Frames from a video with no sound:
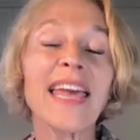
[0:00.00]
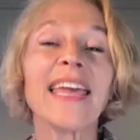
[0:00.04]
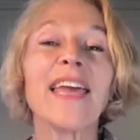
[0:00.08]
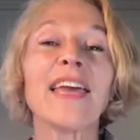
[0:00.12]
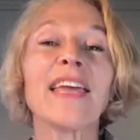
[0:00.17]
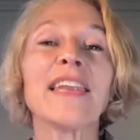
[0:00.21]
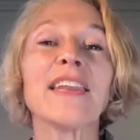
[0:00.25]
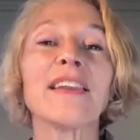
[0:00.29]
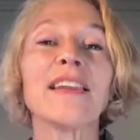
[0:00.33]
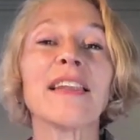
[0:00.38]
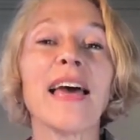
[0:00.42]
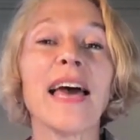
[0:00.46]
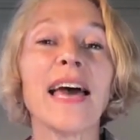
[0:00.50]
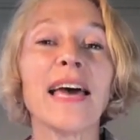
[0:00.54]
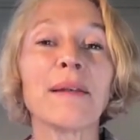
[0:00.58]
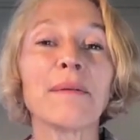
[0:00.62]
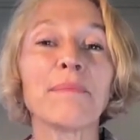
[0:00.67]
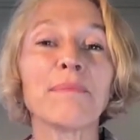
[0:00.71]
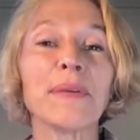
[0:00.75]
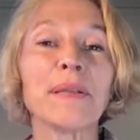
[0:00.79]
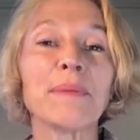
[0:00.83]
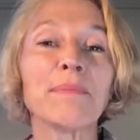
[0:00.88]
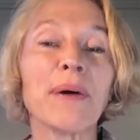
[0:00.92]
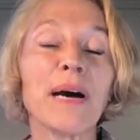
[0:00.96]

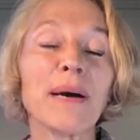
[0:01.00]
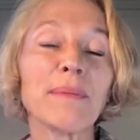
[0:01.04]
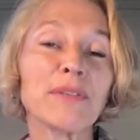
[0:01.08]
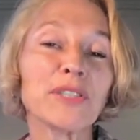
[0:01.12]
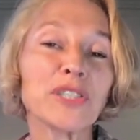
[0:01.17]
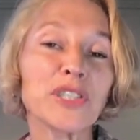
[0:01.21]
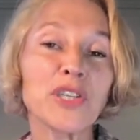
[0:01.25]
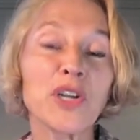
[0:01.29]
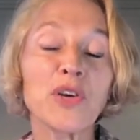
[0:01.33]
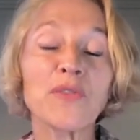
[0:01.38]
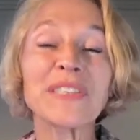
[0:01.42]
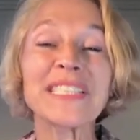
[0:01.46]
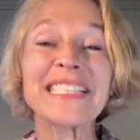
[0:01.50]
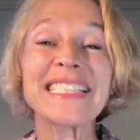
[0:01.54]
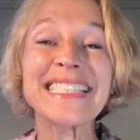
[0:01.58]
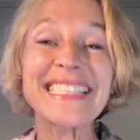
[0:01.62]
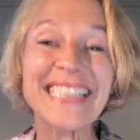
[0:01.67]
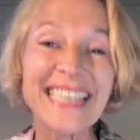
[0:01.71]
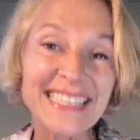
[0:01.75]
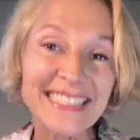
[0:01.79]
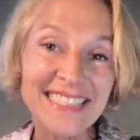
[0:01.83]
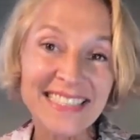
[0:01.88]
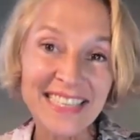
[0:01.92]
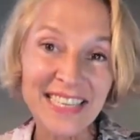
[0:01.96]
and been published in over
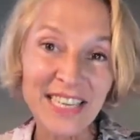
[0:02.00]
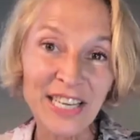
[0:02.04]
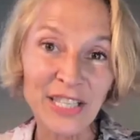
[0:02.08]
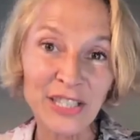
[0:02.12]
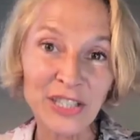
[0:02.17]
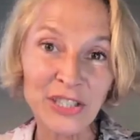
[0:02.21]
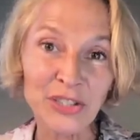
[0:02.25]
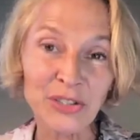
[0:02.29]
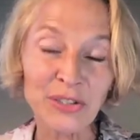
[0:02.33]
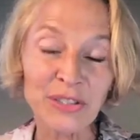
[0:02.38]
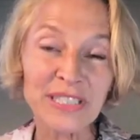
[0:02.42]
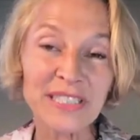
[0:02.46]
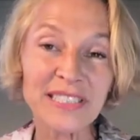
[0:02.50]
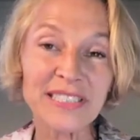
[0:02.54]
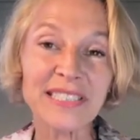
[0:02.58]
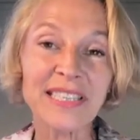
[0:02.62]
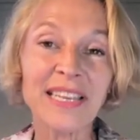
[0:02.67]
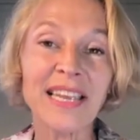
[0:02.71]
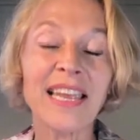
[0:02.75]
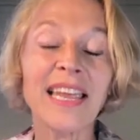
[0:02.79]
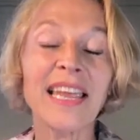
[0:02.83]
60 countries.